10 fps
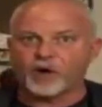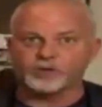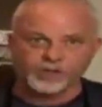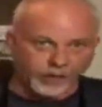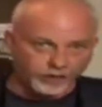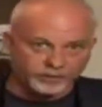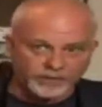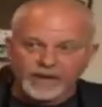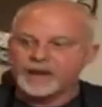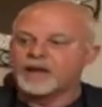Also,
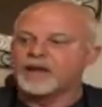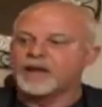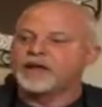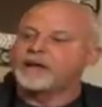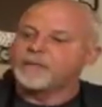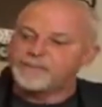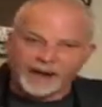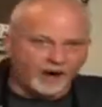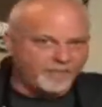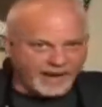
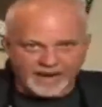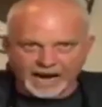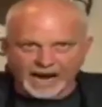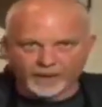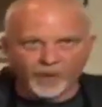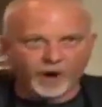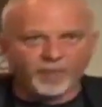Bear and Peacock in Winter